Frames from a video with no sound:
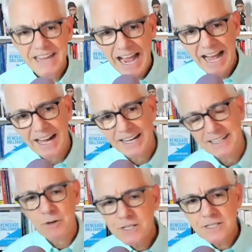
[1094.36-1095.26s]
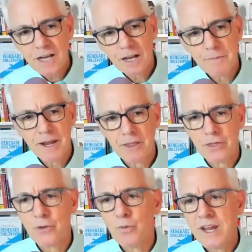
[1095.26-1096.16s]
Yeah. I want you to talk about a
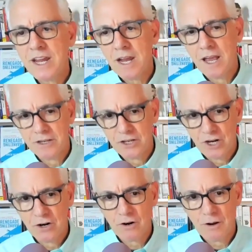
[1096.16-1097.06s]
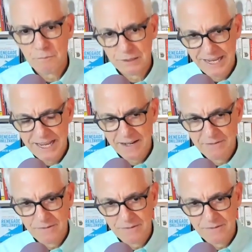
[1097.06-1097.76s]
three-year plan.